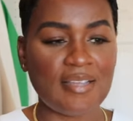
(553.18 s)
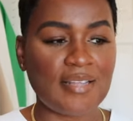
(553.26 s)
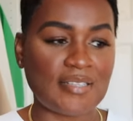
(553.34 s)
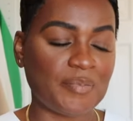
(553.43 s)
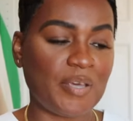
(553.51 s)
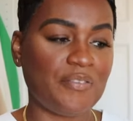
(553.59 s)

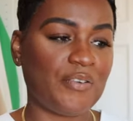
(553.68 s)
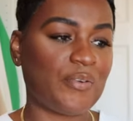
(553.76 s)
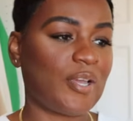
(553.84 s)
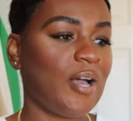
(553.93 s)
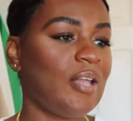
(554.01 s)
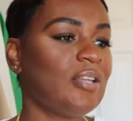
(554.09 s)
that's my
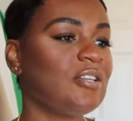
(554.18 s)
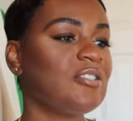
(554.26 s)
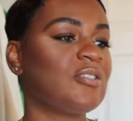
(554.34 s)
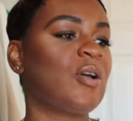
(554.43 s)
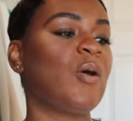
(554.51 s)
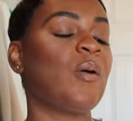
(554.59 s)
favorite color
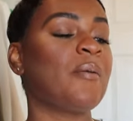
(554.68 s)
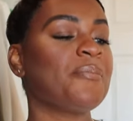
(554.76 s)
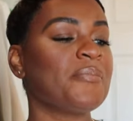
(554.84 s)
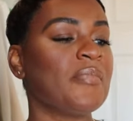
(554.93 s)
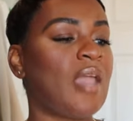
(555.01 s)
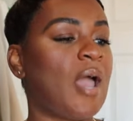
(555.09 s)
so
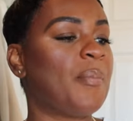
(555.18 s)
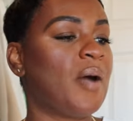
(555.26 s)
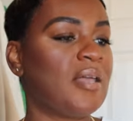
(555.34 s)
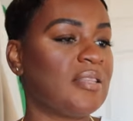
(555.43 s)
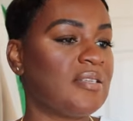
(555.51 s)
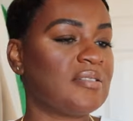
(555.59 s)
I
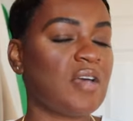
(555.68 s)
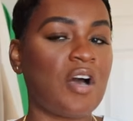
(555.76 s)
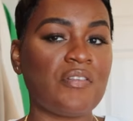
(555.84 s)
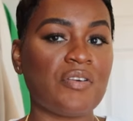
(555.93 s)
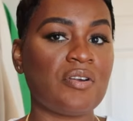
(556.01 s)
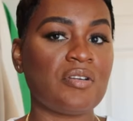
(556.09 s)
bought these
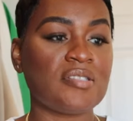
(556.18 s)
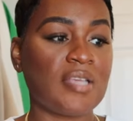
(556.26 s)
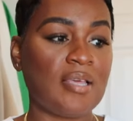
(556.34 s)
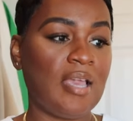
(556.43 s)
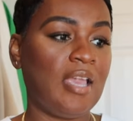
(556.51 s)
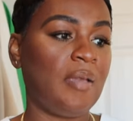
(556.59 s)
covers.
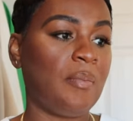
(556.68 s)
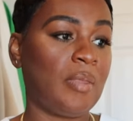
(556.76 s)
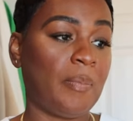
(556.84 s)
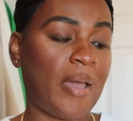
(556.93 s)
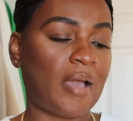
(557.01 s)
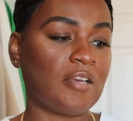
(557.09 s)
It came with
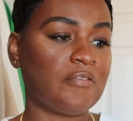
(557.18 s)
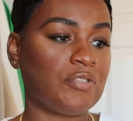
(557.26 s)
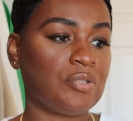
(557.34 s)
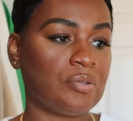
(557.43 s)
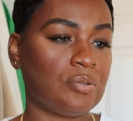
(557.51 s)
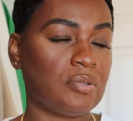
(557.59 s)
a pack of
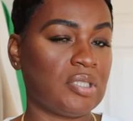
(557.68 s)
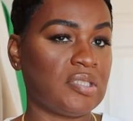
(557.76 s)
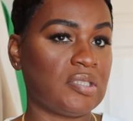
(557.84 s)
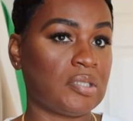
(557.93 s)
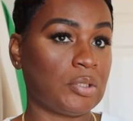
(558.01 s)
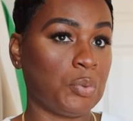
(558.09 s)
two.
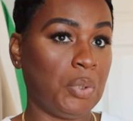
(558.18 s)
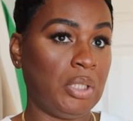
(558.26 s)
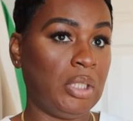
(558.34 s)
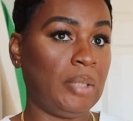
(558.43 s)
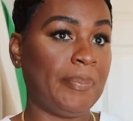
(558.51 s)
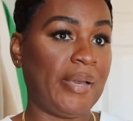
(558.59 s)
This is the
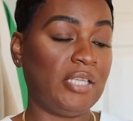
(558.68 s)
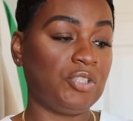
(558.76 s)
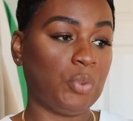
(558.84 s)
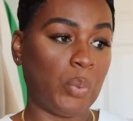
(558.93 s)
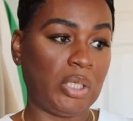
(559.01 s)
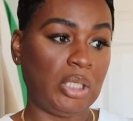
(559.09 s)
20 by
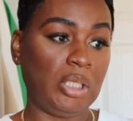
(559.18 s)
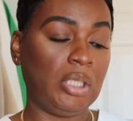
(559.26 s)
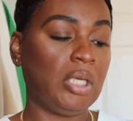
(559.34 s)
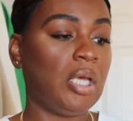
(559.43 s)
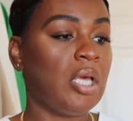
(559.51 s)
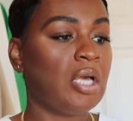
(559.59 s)
20
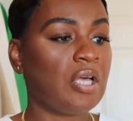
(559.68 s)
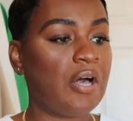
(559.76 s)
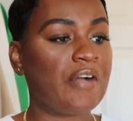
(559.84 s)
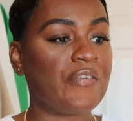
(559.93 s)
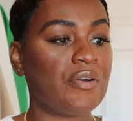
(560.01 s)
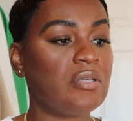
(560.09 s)

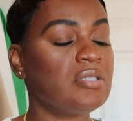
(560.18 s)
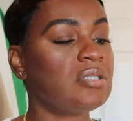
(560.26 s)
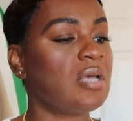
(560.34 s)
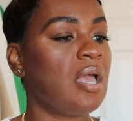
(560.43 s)
covers.